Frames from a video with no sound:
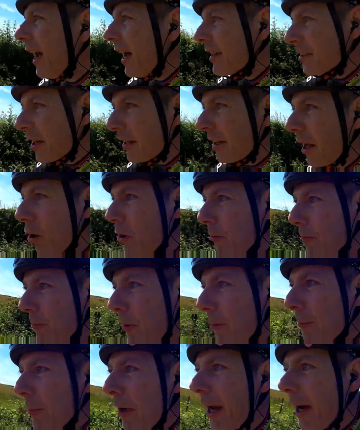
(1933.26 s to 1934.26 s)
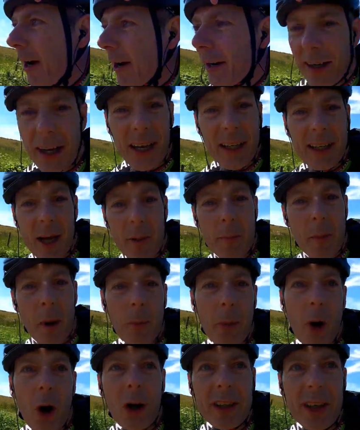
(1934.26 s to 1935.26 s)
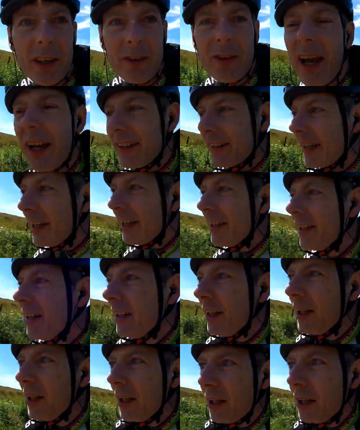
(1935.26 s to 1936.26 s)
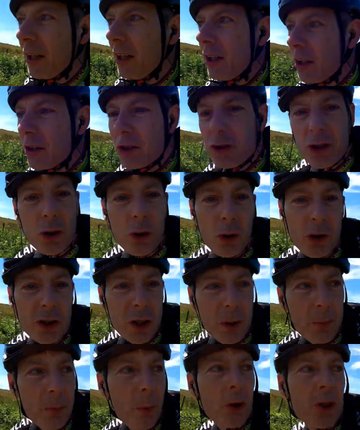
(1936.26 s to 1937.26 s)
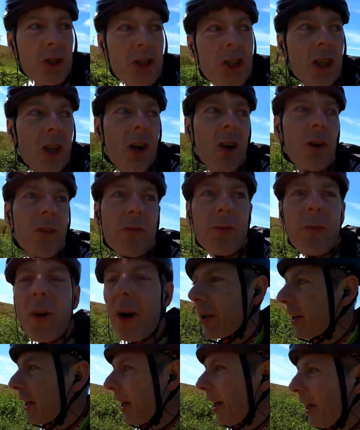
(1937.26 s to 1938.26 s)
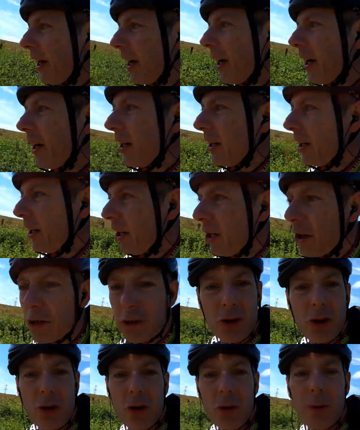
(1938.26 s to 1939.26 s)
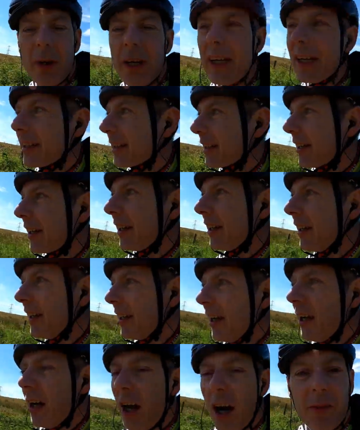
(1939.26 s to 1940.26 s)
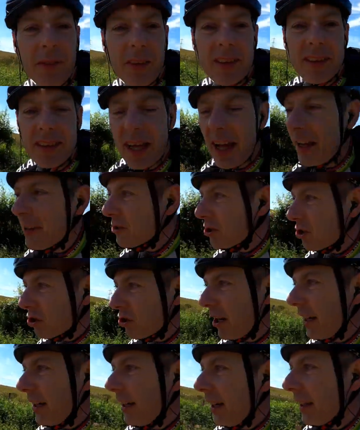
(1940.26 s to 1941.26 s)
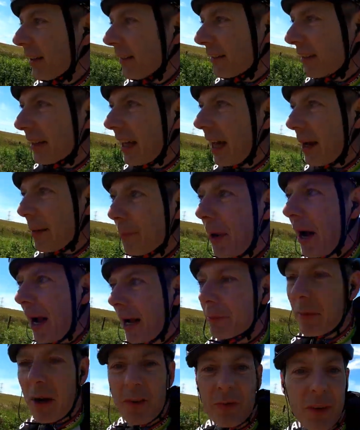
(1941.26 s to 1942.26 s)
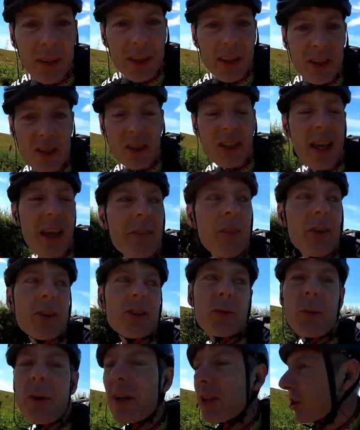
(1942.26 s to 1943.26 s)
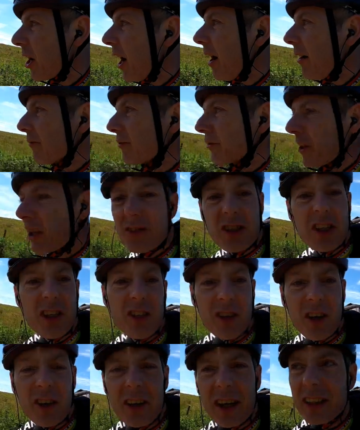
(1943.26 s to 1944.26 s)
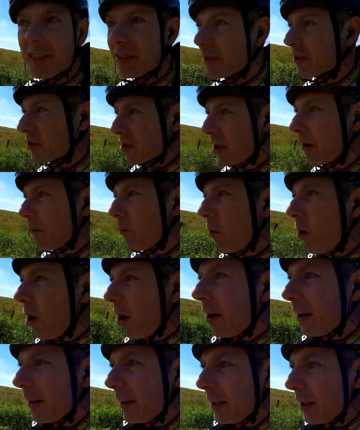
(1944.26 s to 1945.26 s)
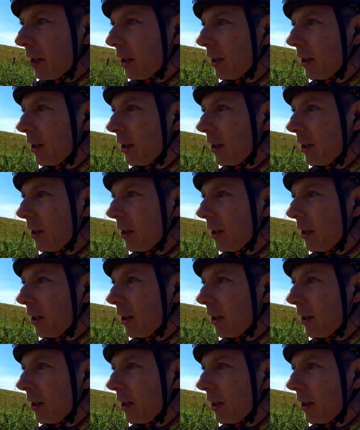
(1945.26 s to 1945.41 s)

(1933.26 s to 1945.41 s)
as I now prepare and get my body ready to go to Portugal for a uh, two week of intense training to get back my fitness levels which have deteriorated somewhat